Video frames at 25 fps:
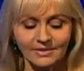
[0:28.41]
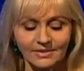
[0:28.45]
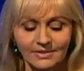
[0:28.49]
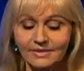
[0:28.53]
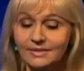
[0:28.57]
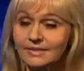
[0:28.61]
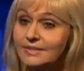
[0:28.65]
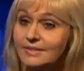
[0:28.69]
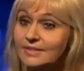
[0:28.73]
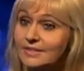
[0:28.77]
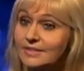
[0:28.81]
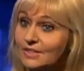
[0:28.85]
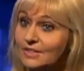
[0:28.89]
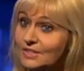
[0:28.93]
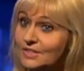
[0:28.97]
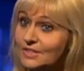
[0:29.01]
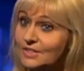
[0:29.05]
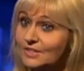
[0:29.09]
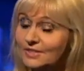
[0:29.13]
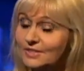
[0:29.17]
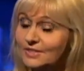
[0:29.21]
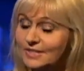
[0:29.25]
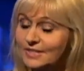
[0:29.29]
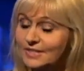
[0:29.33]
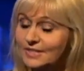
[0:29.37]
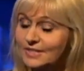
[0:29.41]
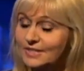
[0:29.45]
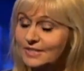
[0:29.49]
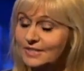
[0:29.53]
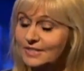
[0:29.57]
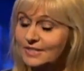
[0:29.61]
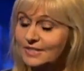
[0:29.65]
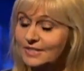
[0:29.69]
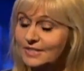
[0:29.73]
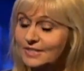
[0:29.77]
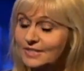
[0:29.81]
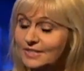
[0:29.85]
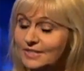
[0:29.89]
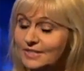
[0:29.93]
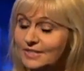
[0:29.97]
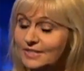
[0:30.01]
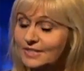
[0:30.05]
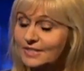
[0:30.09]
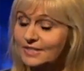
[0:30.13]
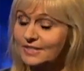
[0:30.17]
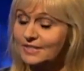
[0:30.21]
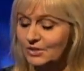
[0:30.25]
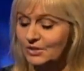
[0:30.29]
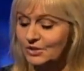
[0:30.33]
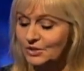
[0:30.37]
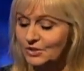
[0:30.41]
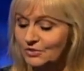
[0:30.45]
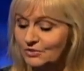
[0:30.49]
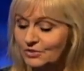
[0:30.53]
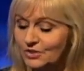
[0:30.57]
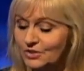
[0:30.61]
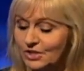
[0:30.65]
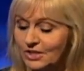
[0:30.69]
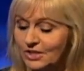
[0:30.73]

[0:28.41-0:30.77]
And to discuss those now, I'm joined by Dr.